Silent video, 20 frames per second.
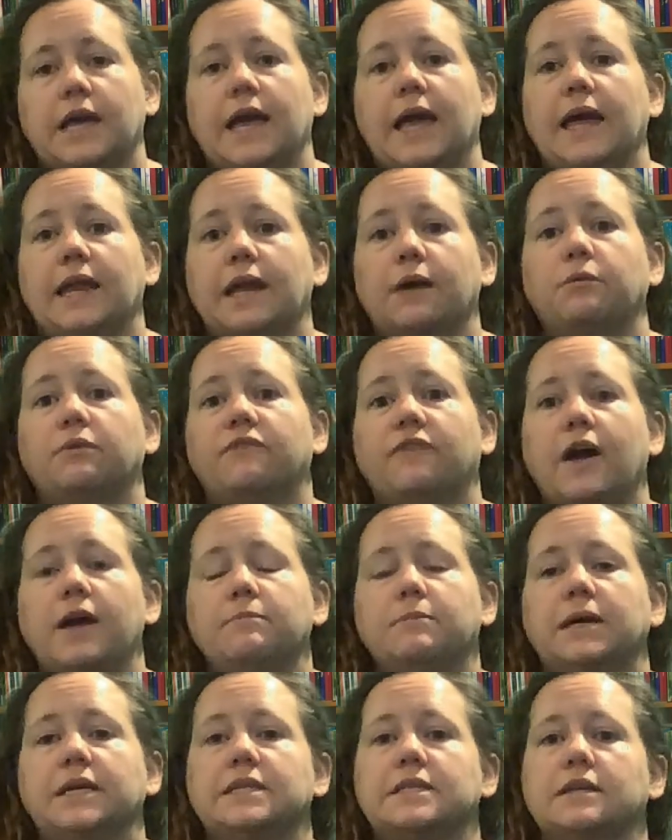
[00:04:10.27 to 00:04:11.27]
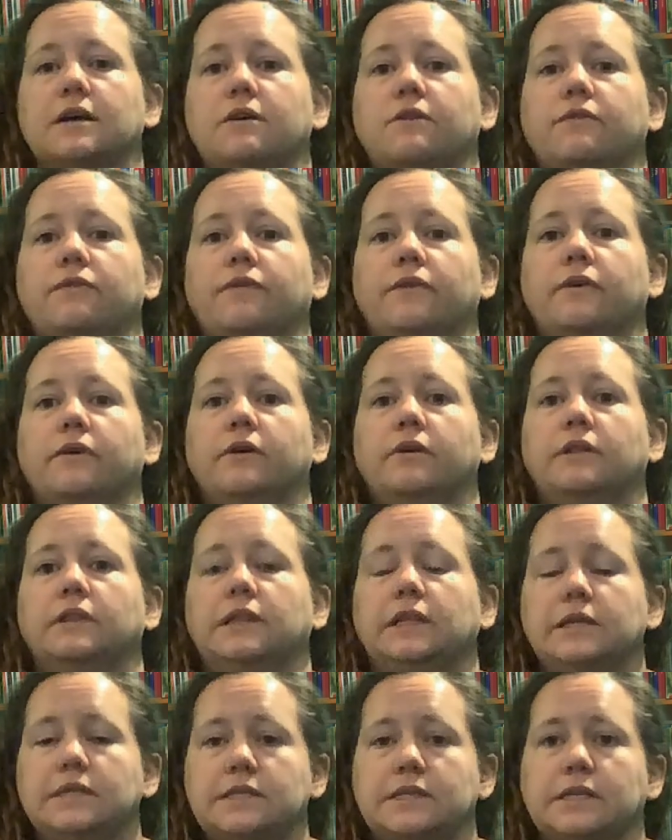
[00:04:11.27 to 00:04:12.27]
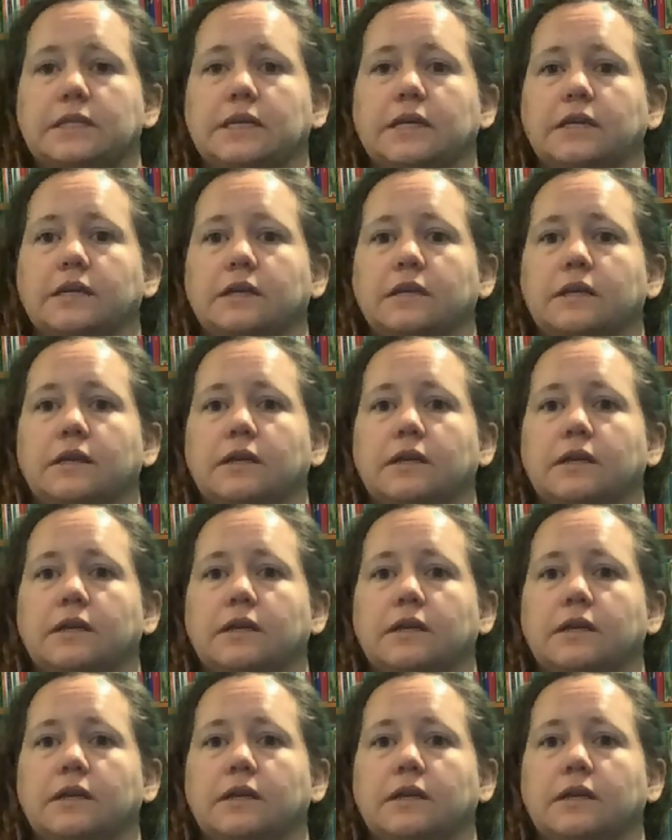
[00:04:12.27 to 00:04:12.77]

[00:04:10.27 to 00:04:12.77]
And I would find myself listening